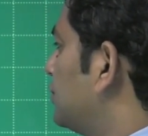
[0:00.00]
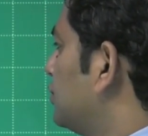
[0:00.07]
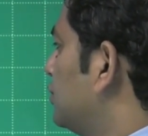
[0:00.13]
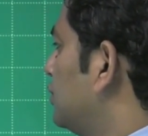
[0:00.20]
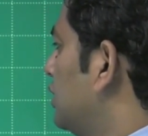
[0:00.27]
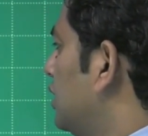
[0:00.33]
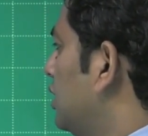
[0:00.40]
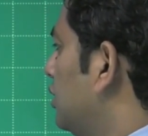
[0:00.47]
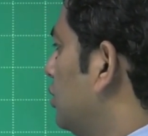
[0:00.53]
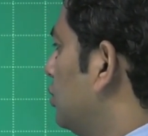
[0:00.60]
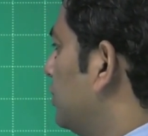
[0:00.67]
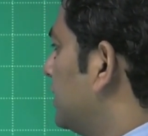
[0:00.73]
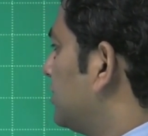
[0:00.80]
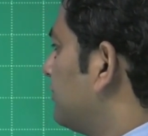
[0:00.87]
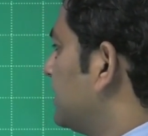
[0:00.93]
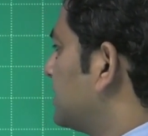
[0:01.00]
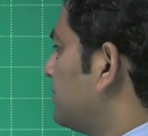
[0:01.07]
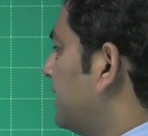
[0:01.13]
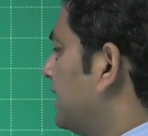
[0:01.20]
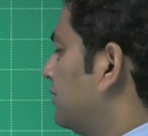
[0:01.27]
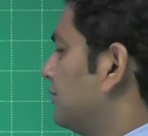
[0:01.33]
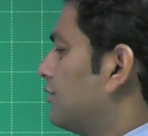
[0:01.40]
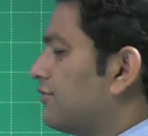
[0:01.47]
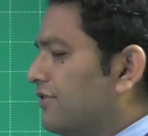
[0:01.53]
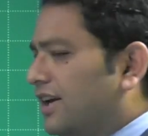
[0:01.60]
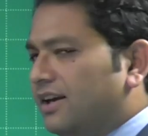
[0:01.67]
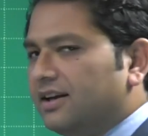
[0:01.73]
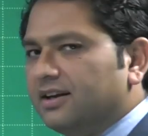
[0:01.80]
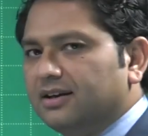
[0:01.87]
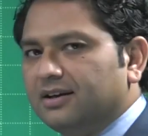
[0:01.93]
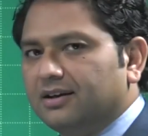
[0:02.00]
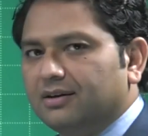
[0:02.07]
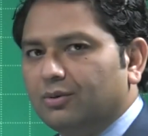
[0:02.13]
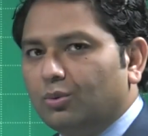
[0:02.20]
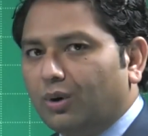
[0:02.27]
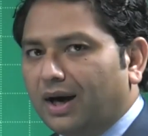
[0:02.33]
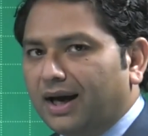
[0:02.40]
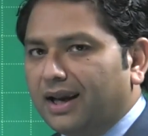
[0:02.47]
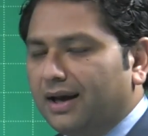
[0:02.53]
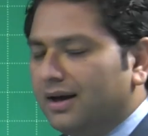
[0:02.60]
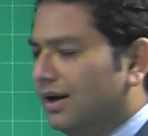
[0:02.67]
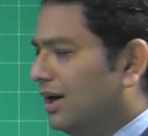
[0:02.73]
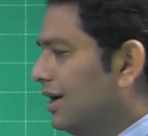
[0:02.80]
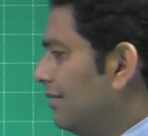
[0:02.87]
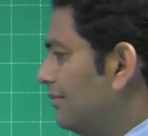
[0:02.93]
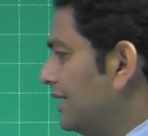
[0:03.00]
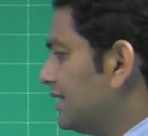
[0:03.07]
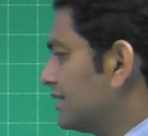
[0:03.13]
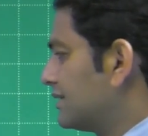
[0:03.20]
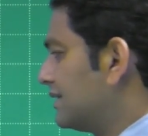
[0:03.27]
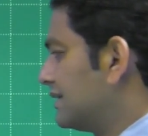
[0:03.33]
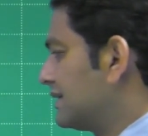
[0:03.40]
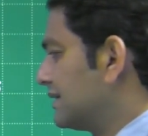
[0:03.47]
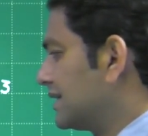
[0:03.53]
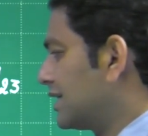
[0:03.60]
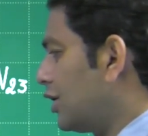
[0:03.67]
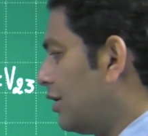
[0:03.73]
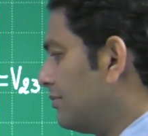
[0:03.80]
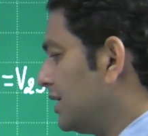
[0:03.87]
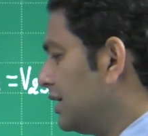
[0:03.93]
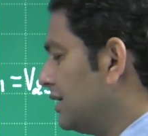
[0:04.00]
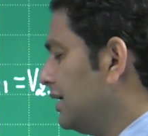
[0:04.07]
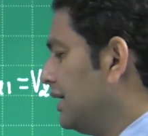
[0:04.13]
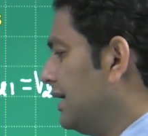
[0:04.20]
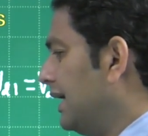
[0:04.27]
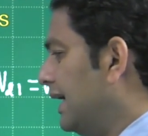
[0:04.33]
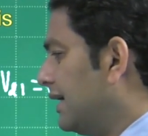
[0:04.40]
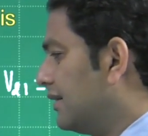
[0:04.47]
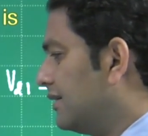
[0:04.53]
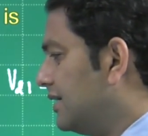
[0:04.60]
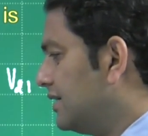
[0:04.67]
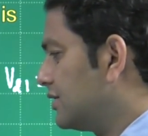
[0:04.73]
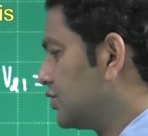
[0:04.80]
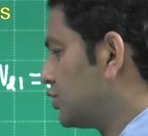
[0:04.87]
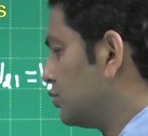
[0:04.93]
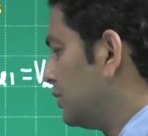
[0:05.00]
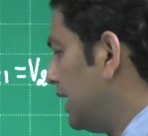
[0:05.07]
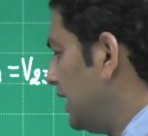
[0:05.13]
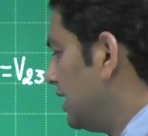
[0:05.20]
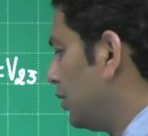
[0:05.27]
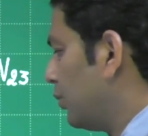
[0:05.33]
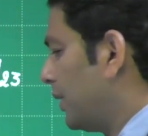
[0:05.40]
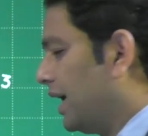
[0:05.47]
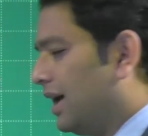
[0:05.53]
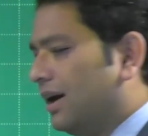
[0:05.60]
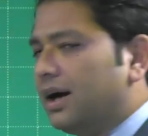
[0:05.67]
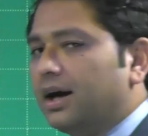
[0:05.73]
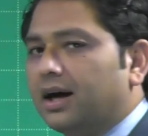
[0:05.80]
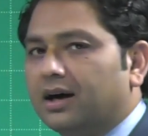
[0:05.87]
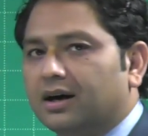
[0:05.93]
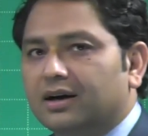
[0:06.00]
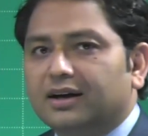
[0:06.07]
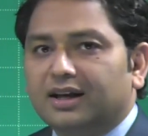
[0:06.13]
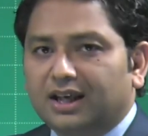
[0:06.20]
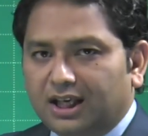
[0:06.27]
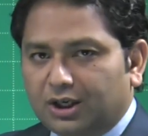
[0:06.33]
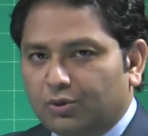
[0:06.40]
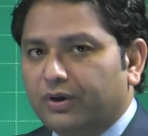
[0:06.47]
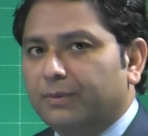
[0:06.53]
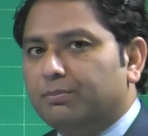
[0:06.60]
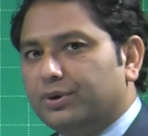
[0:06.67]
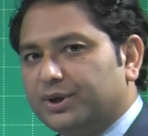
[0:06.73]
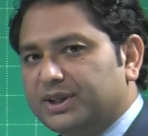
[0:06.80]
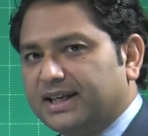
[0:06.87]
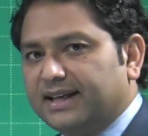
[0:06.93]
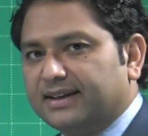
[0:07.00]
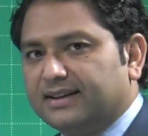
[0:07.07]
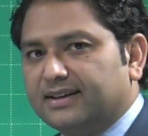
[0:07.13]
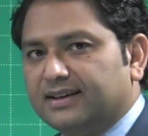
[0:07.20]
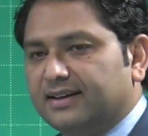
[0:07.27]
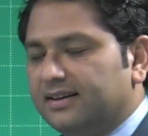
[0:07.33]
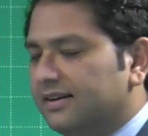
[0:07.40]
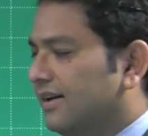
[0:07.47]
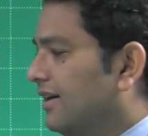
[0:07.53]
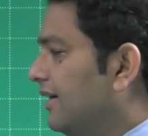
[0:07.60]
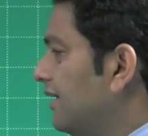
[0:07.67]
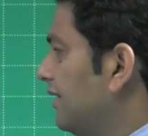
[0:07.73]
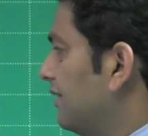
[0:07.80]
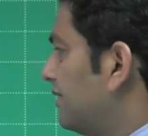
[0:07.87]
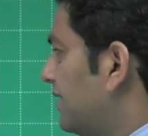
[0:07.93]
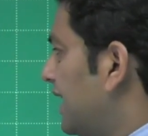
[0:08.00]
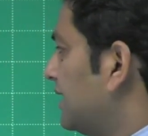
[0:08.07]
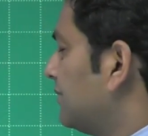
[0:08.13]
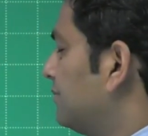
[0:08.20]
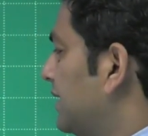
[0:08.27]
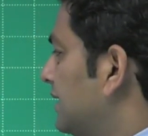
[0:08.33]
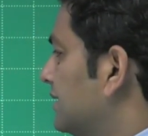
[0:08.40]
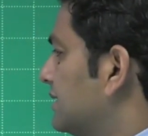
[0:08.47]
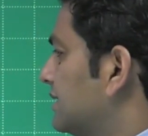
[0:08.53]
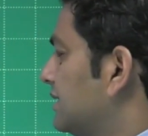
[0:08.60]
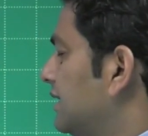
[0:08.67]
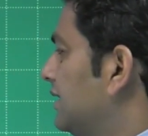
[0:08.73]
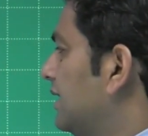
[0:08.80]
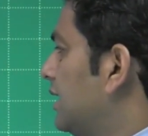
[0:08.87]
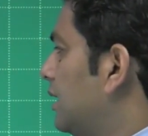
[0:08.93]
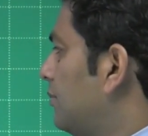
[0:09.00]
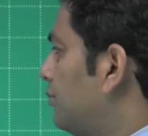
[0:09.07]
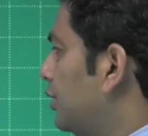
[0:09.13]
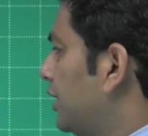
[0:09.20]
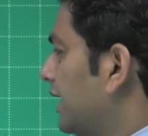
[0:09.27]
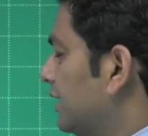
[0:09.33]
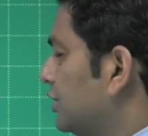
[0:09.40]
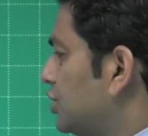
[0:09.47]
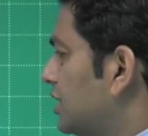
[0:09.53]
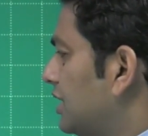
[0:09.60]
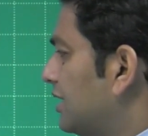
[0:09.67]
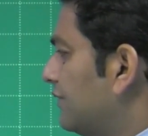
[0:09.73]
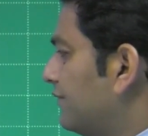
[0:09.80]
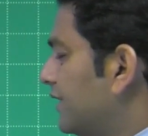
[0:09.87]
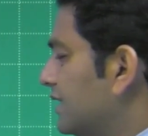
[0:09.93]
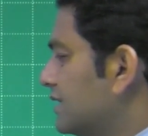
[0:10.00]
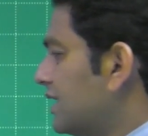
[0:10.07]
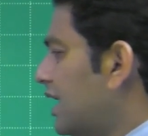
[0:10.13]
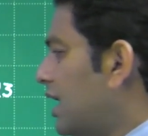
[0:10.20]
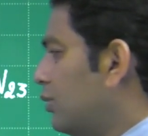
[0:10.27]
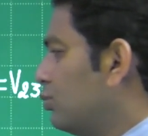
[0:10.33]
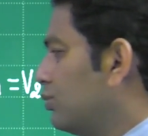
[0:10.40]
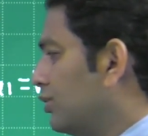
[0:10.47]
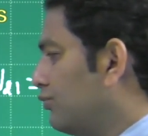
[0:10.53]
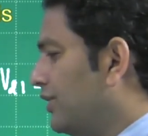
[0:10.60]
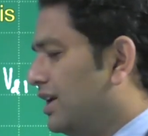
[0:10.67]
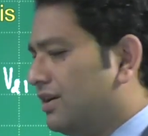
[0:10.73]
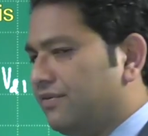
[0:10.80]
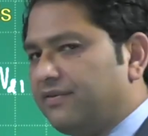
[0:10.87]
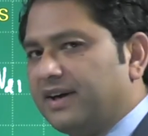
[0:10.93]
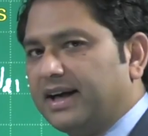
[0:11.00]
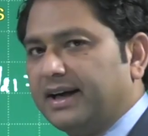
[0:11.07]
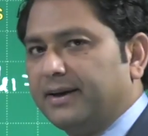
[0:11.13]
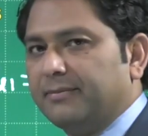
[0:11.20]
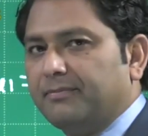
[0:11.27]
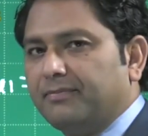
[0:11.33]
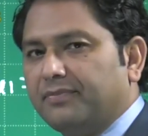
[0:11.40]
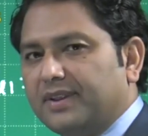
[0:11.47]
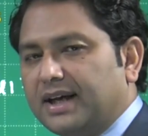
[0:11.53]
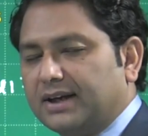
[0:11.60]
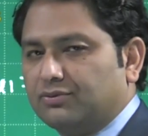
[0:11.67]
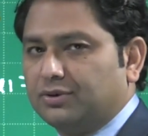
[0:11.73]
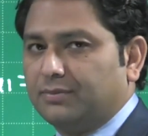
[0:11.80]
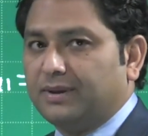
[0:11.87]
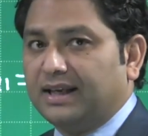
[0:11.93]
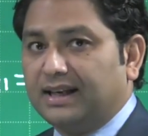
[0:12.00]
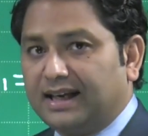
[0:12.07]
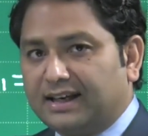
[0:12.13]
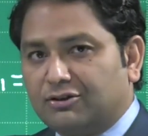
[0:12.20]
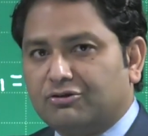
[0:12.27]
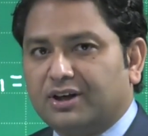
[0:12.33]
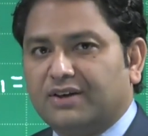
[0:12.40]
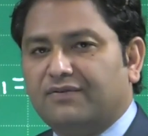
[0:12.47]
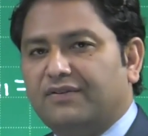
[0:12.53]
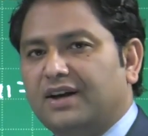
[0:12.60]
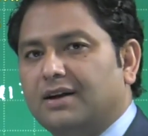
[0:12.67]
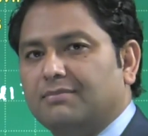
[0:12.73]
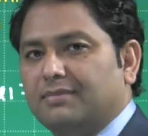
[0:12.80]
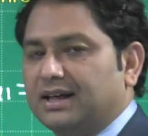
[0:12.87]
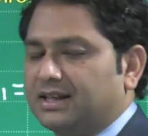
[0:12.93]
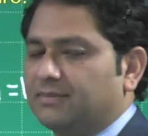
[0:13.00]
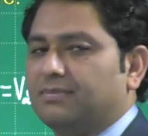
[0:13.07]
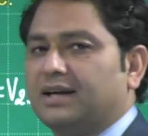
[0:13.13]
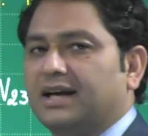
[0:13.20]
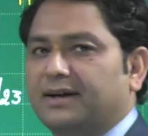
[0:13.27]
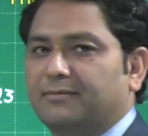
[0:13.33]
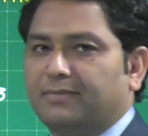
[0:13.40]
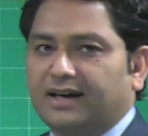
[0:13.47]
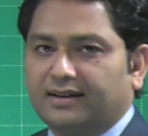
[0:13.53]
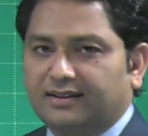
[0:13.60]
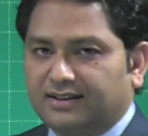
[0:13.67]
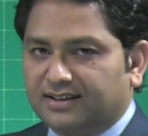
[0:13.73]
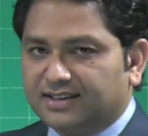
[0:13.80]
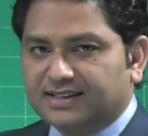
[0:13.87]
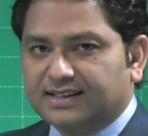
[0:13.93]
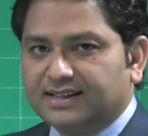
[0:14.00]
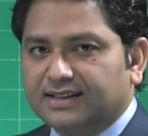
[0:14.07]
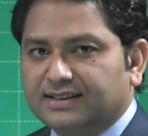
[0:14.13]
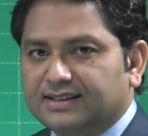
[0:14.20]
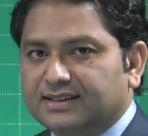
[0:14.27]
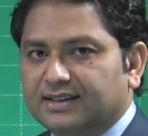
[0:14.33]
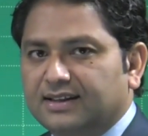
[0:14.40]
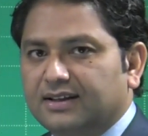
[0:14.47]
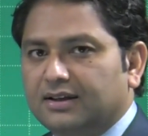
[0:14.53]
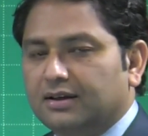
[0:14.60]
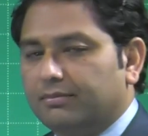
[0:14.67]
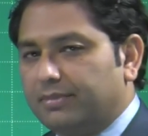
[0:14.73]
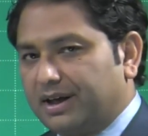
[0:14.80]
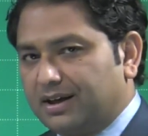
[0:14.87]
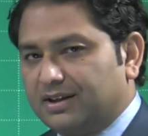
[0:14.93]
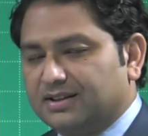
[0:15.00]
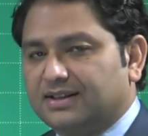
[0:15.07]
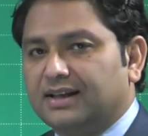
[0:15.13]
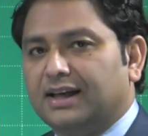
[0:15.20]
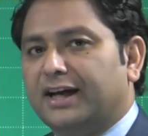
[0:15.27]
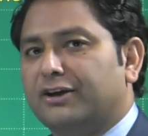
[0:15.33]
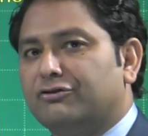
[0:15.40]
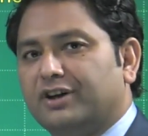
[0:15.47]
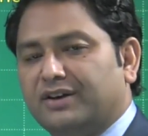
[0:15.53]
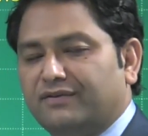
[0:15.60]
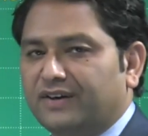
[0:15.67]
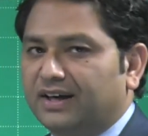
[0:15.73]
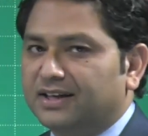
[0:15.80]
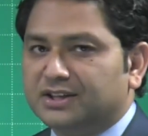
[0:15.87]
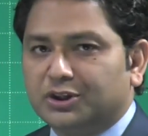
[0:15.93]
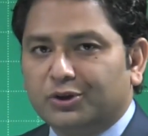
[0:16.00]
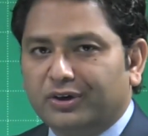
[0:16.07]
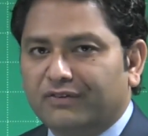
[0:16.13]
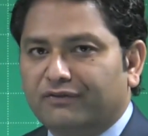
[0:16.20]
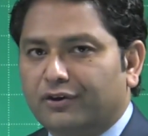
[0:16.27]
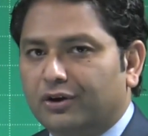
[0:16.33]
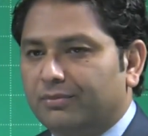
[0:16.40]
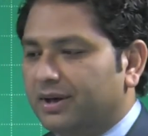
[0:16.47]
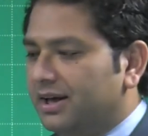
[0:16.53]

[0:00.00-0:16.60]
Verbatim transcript: 2 with respect to 3. Why? Because this is common and these two anyway are equipotent. That means potential difference, how would we define? That would be electric field multiplied by the distance because the electric field is uniform